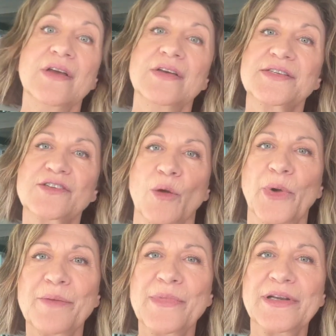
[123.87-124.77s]

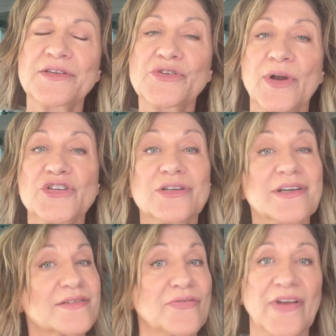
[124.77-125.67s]
Summary administration
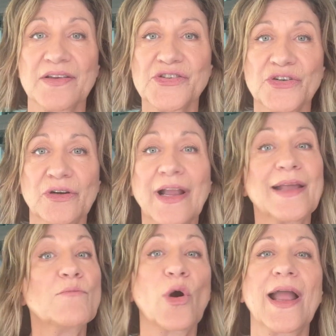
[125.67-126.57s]
is a faster
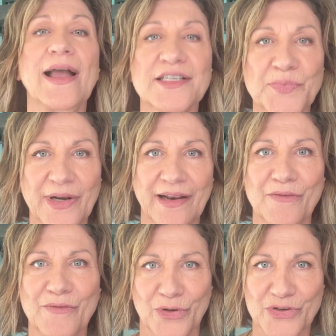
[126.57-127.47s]
and more
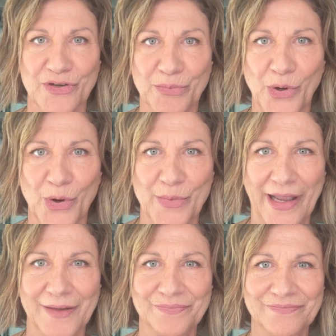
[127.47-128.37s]
expedited version of
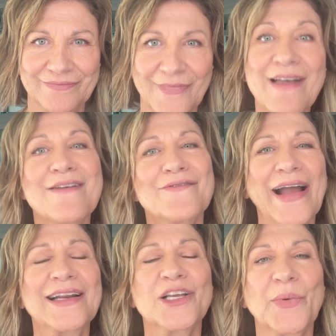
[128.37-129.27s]
probate.
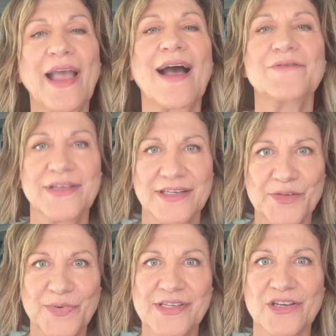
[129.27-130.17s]
Finally, we have
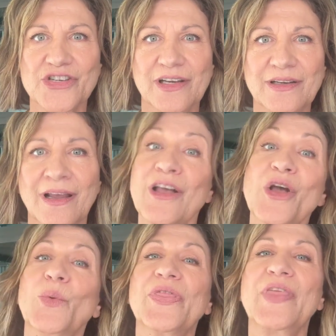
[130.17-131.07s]
disposition
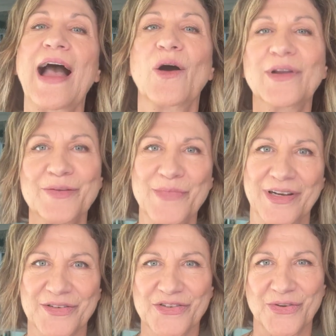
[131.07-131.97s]
without
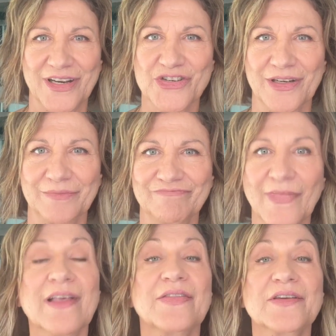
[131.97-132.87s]
administration.
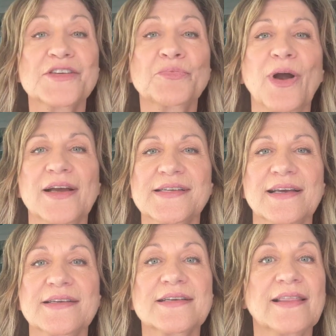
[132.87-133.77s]
This
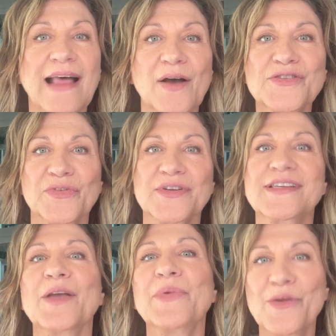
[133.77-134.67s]
process allows for
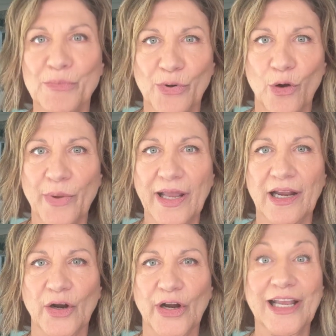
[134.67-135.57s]
skipping the probate
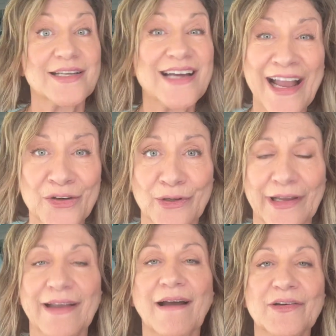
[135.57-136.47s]
hearing
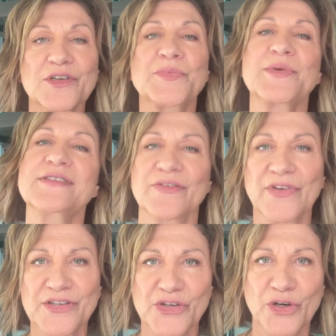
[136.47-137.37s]
entirely under
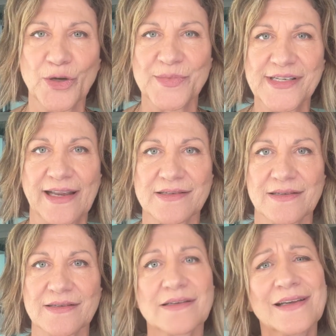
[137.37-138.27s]
specific
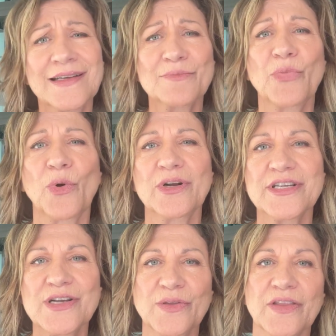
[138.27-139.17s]
circumstances. It's important
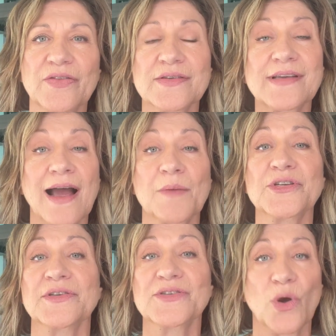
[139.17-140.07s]
to note that this
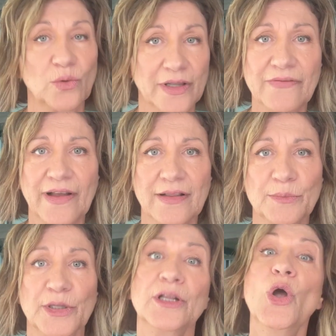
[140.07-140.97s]
option is only
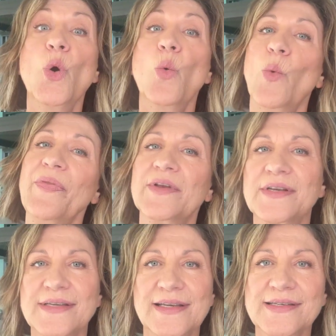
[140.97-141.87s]
available when the
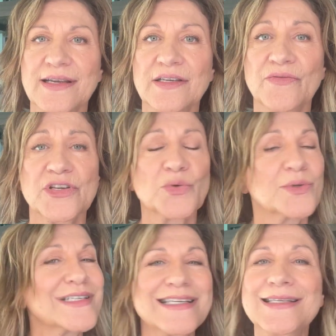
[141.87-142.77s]
deceased individual
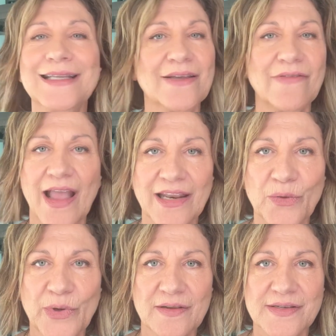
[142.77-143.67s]
didn't leave any
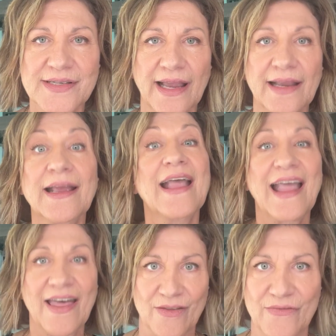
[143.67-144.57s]
real estate
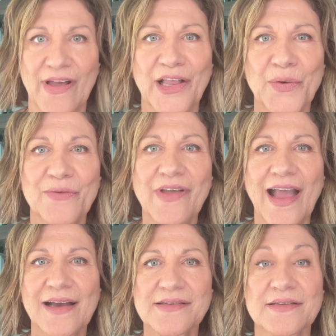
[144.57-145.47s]
and the value of the
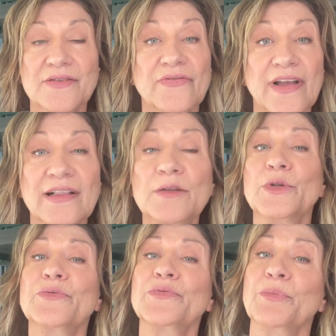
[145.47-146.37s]
assets
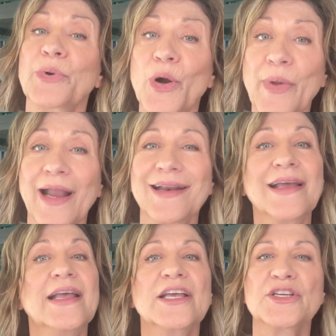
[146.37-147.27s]
available for probate
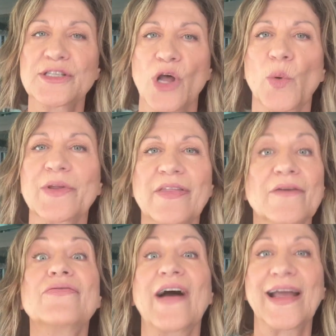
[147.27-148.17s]
is lower than the
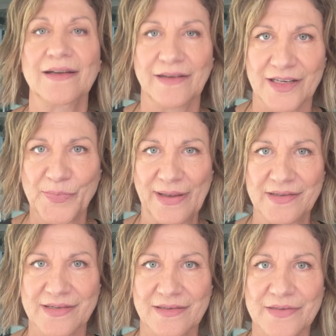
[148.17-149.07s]
final
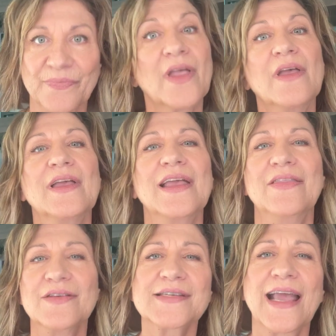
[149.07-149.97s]
expenses.
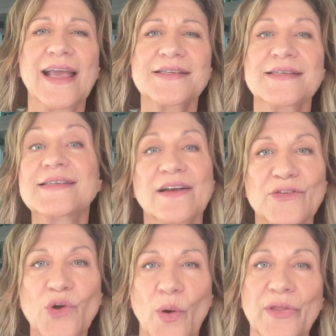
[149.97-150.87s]
In this case, instead
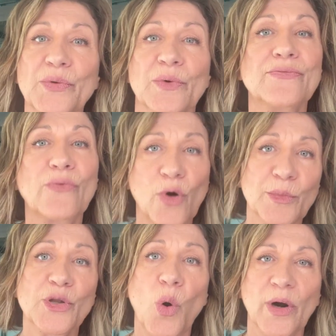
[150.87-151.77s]
of going through a
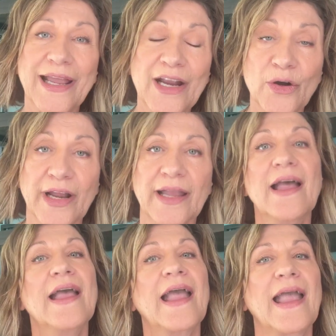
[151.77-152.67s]
formal court hearing,
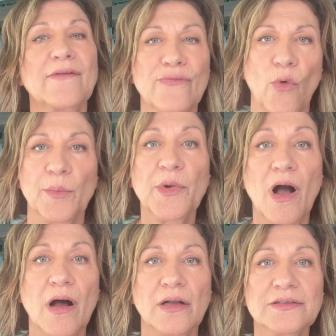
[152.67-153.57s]
a form
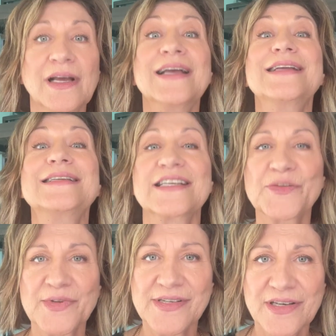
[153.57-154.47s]
called
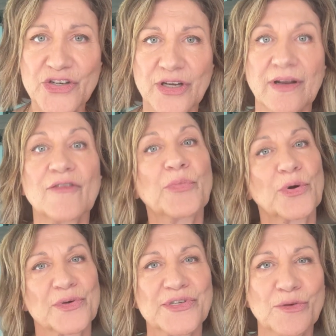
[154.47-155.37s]
disposition of
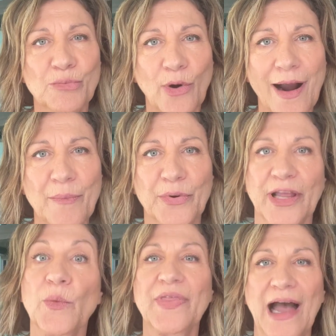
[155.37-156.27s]
personal
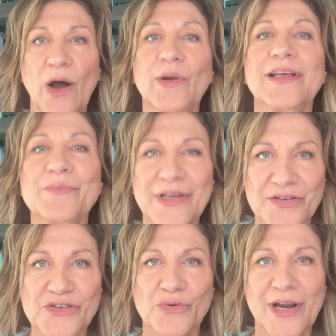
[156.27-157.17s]
property without
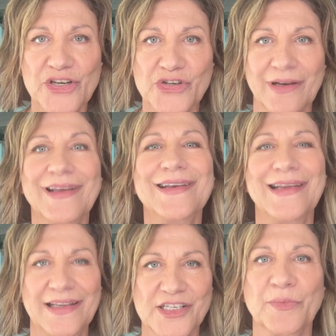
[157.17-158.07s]
administration
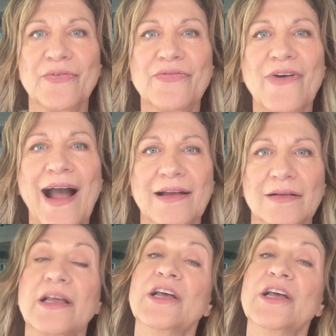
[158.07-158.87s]
needs to be filed